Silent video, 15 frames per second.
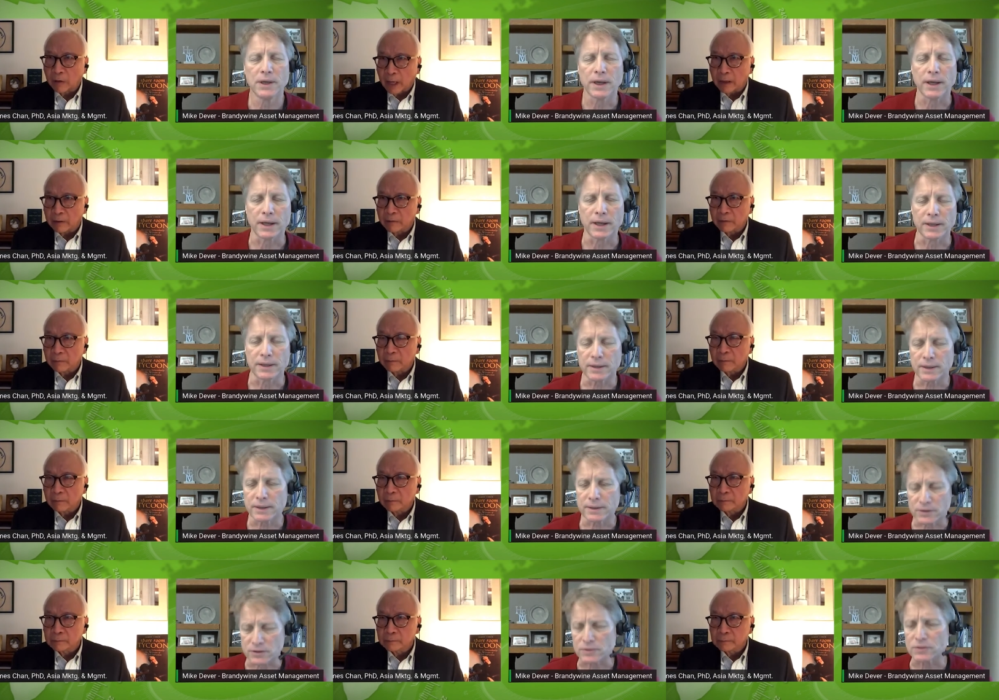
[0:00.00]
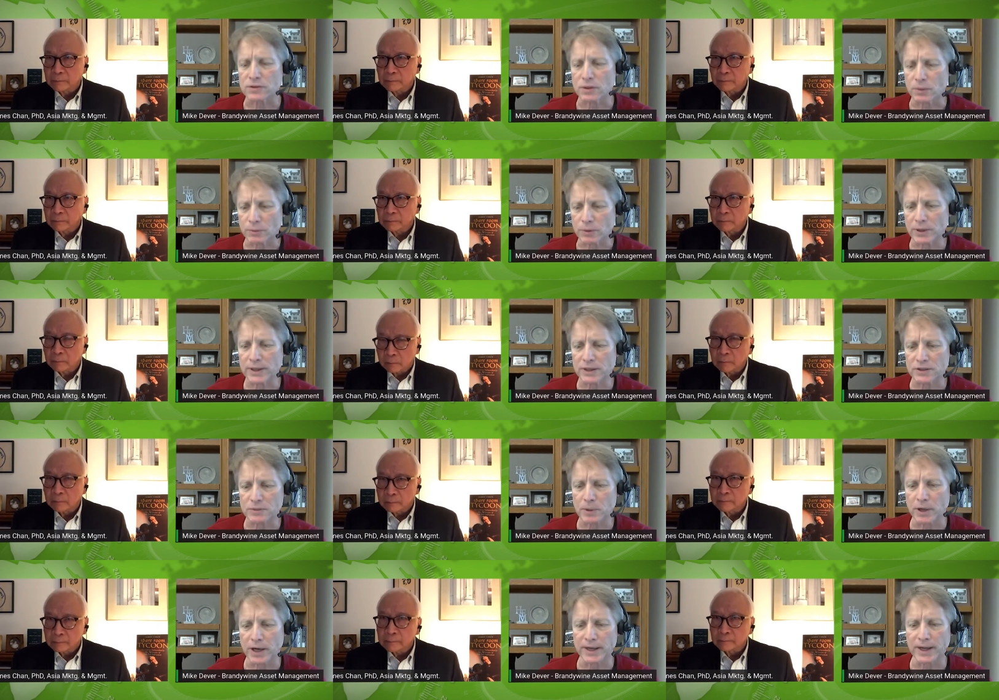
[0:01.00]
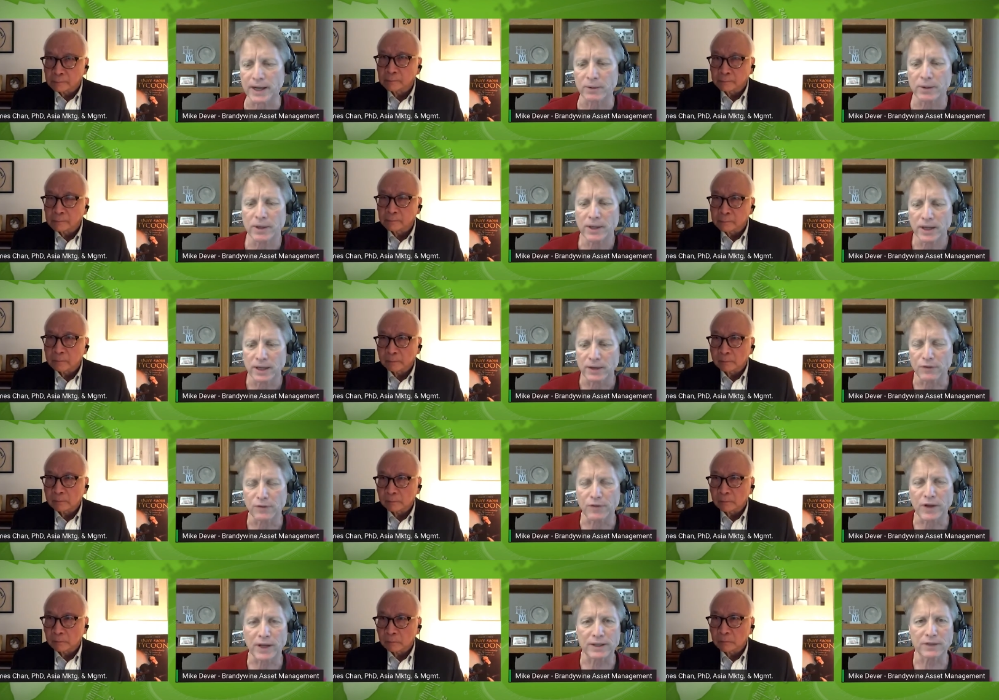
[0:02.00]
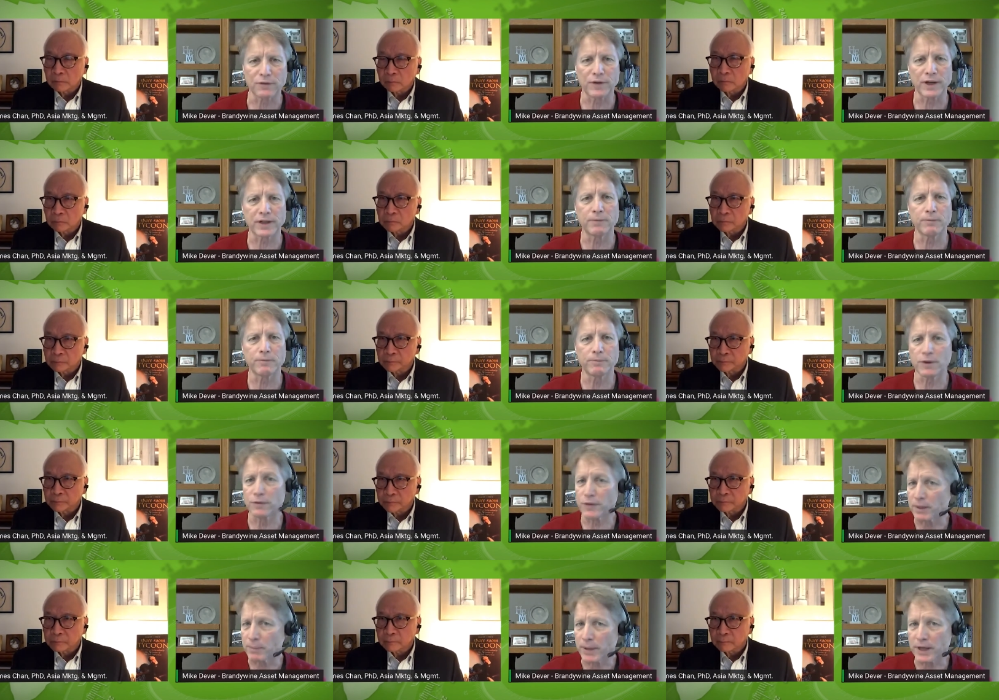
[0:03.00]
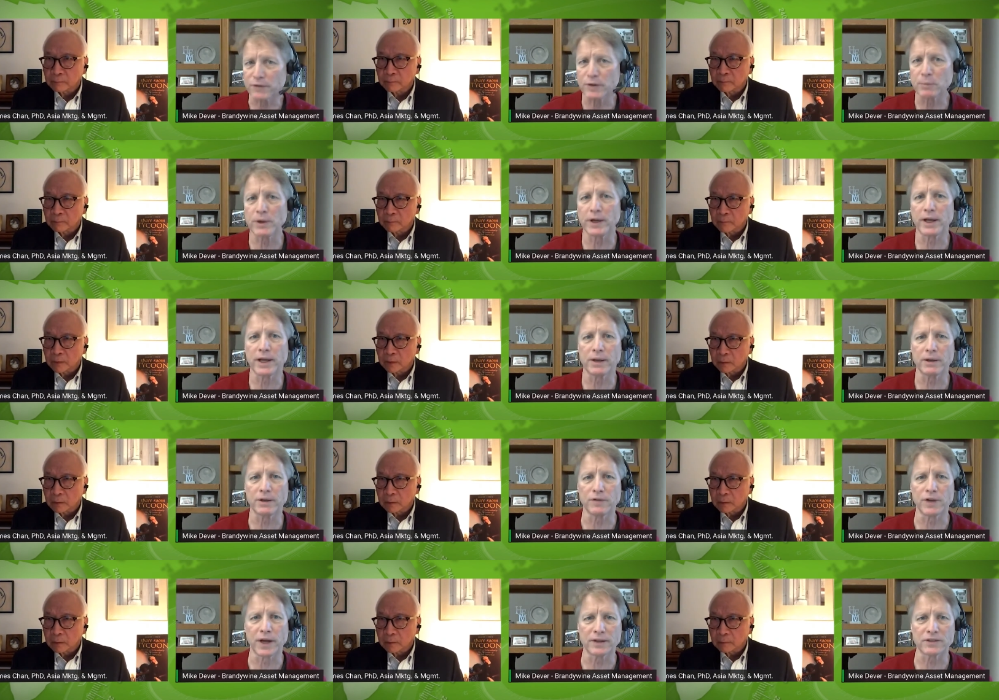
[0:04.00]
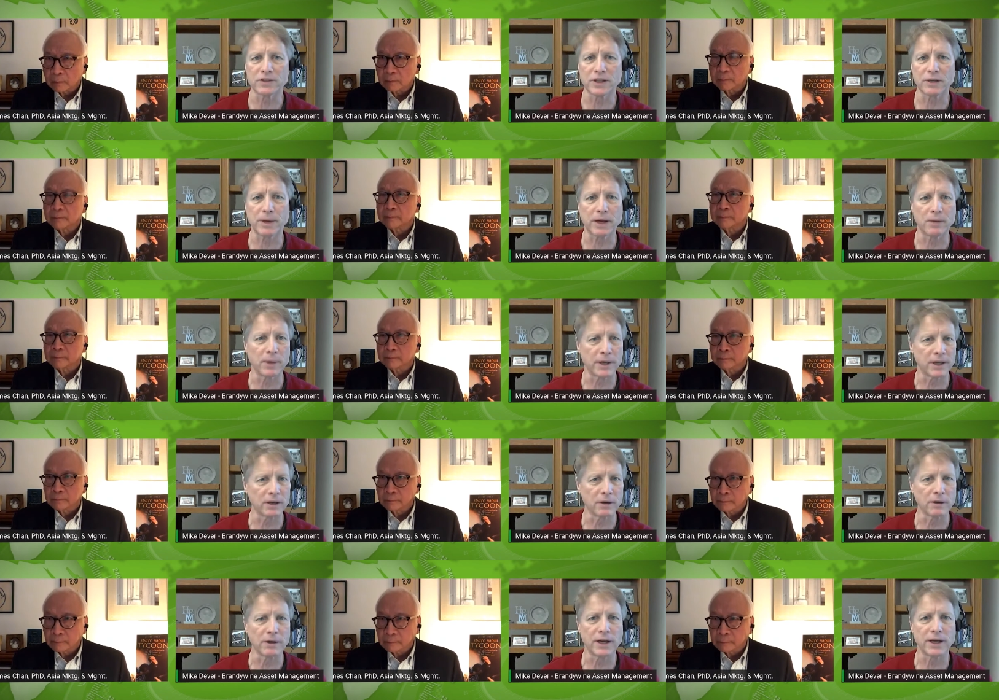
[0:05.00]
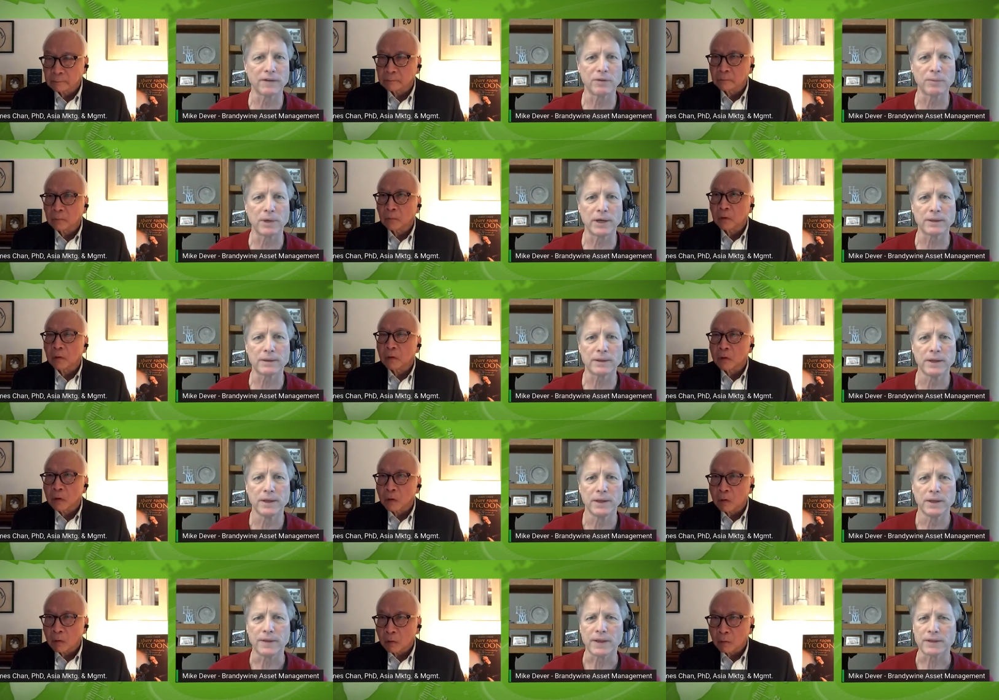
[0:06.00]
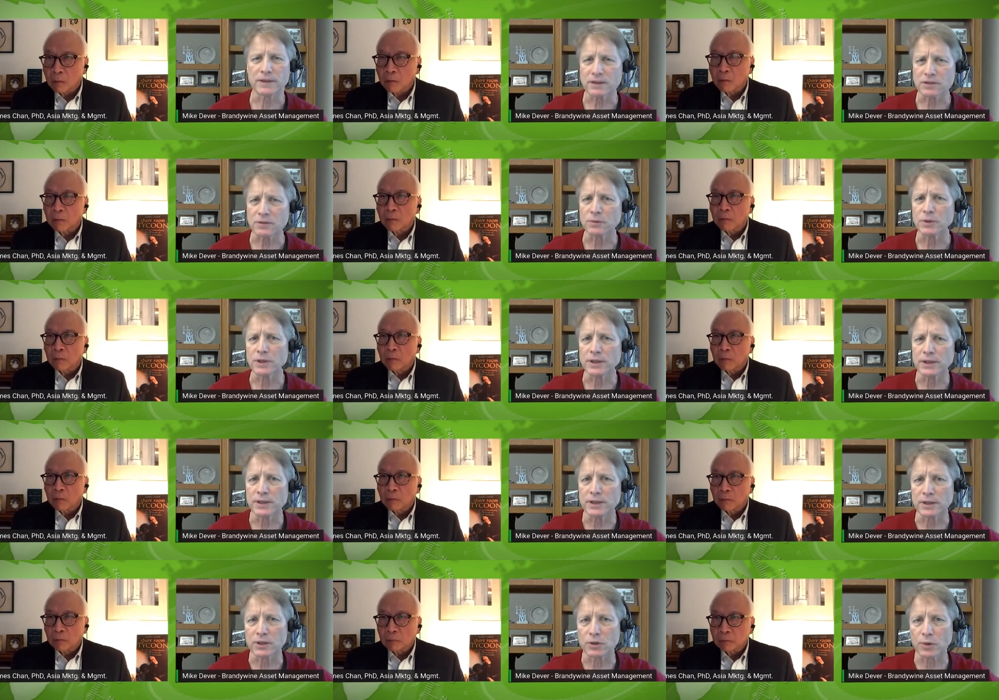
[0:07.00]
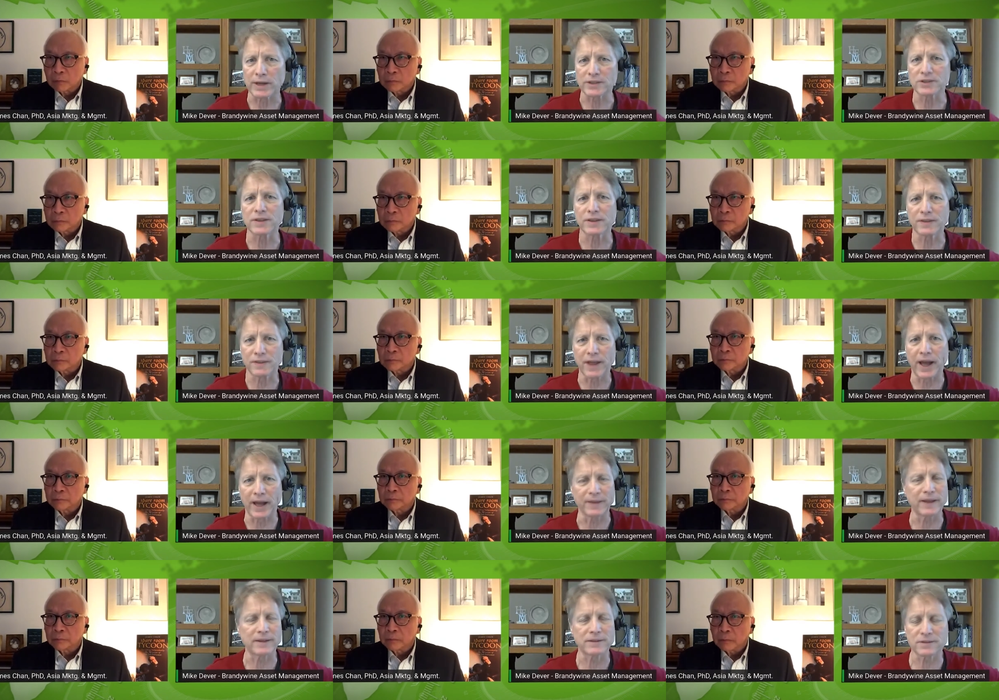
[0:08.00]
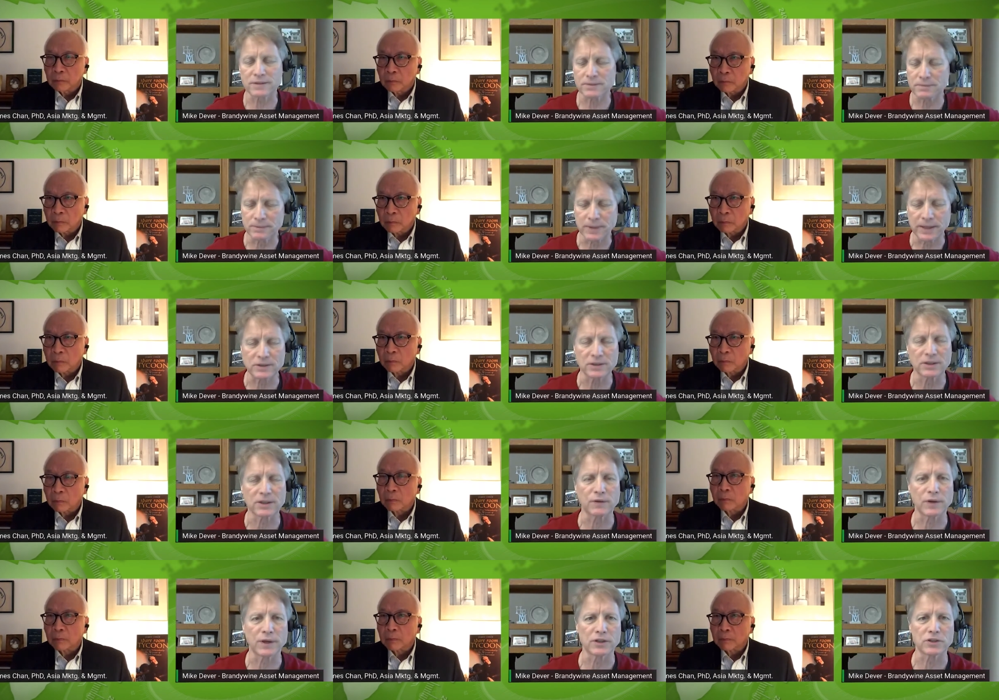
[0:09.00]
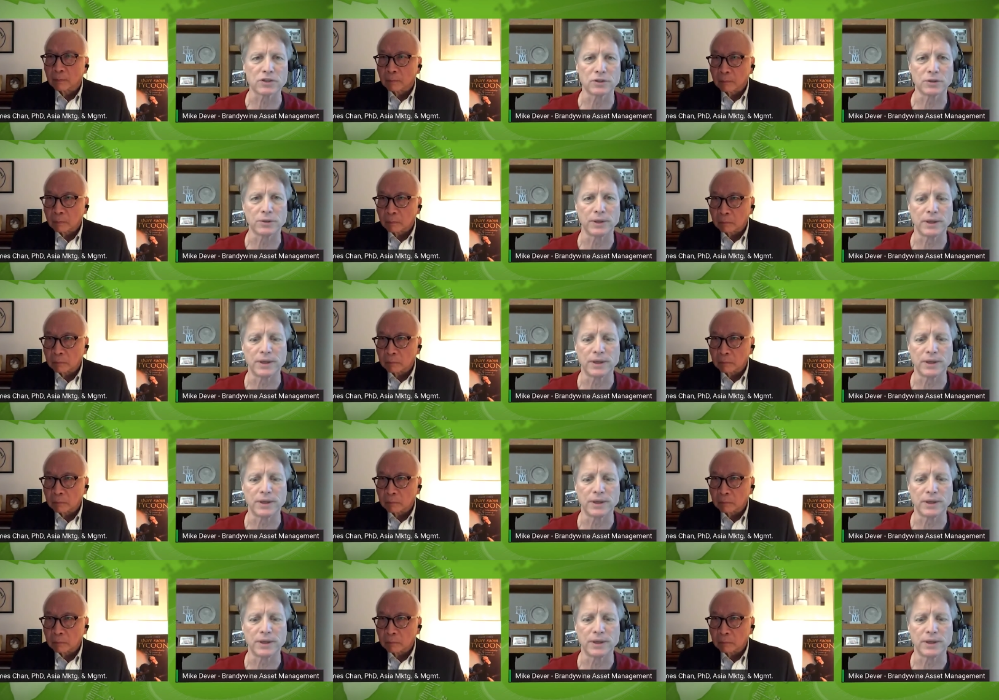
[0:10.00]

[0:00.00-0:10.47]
Speaker 1: Okay. And so it really does apply. Now, if you've got a defined defined benefit plan, you've got a set amount of money you're earning every month. That doesn't really address that. That's that's a different issue,